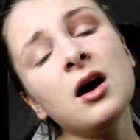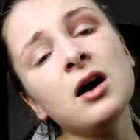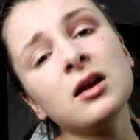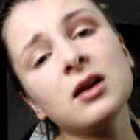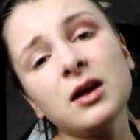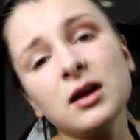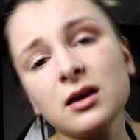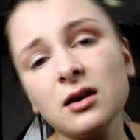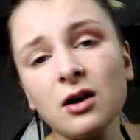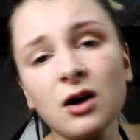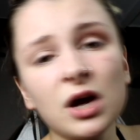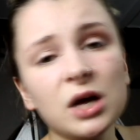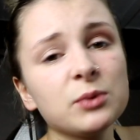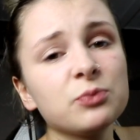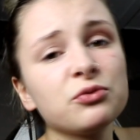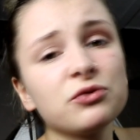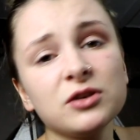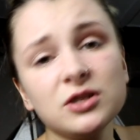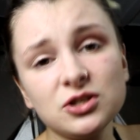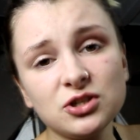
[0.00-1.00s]
Like, I
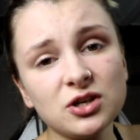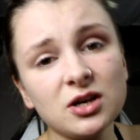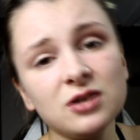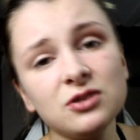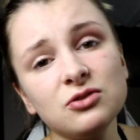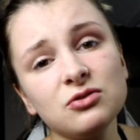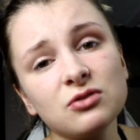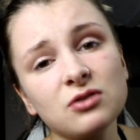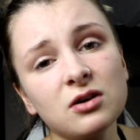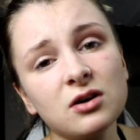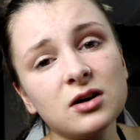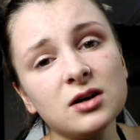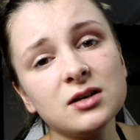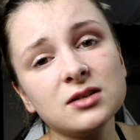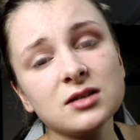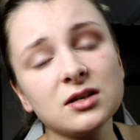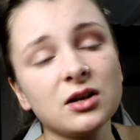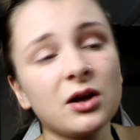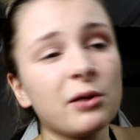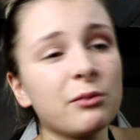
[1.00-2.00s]
appreciate you
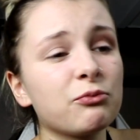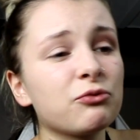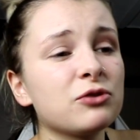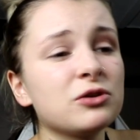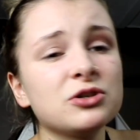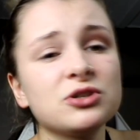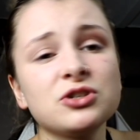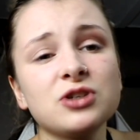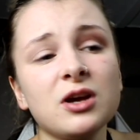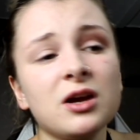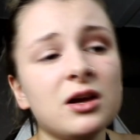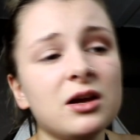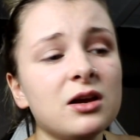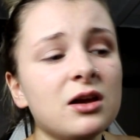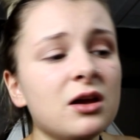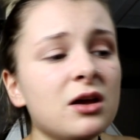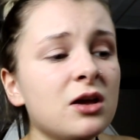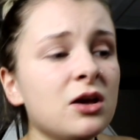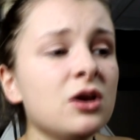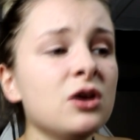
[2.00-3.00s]
guys, and I appreciate
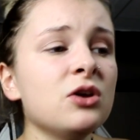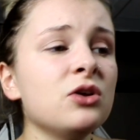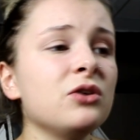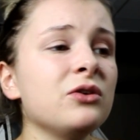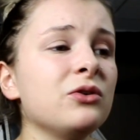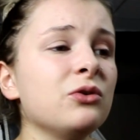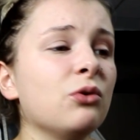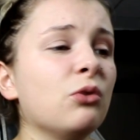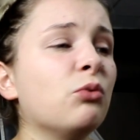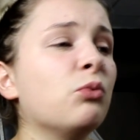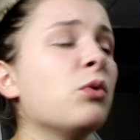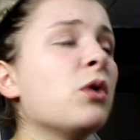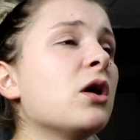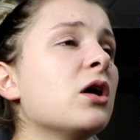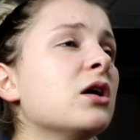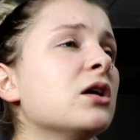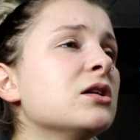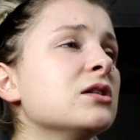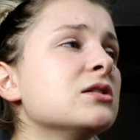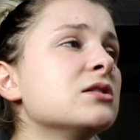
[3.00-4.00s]
your
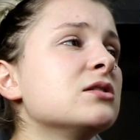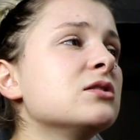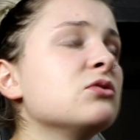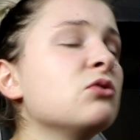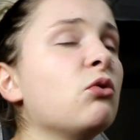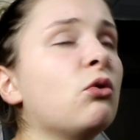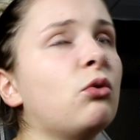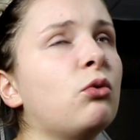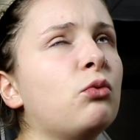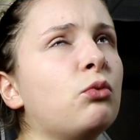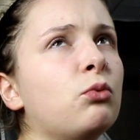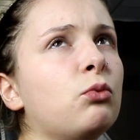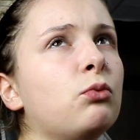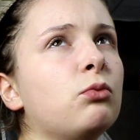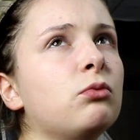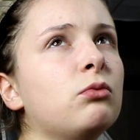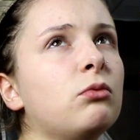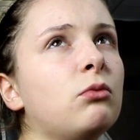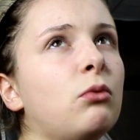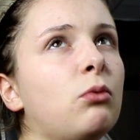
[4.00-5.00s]
words, your
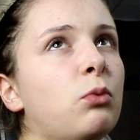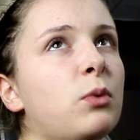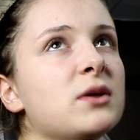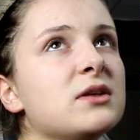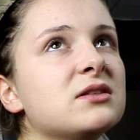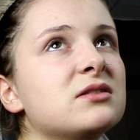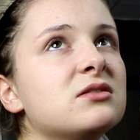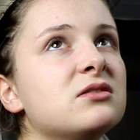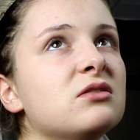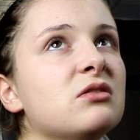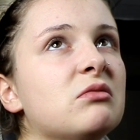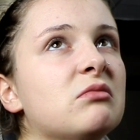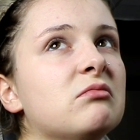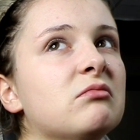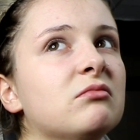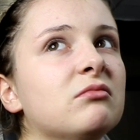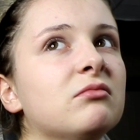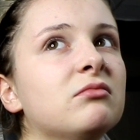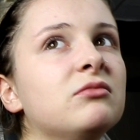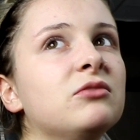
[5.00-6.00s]

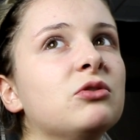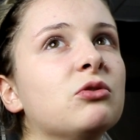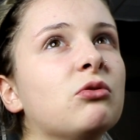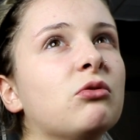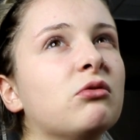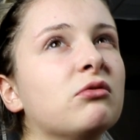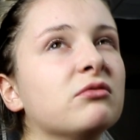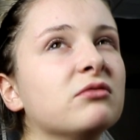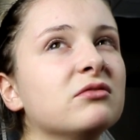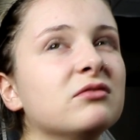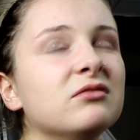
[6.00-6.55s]
wisdom, your